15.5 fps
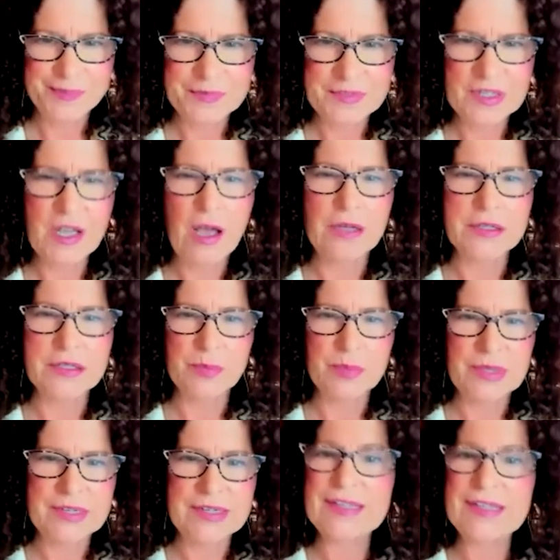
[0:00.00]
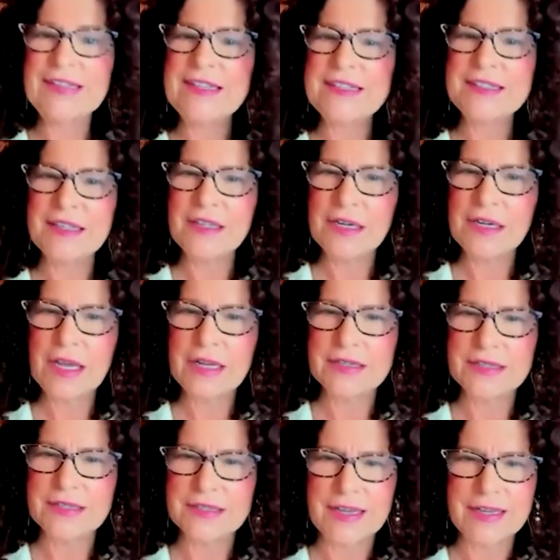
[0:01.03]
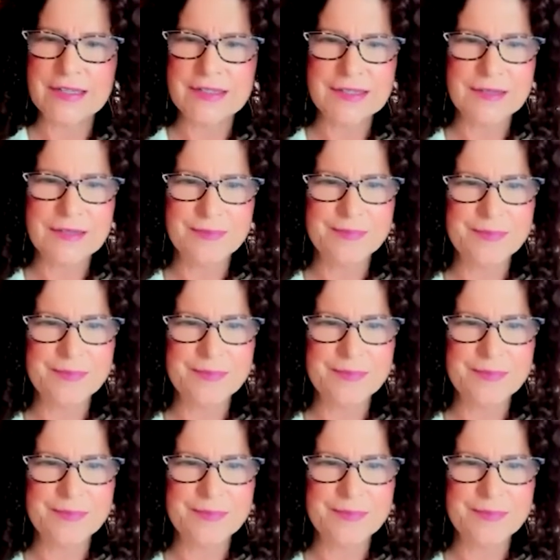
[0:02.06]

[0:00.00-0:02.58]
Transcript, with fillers: to contemplate, at least in the United States.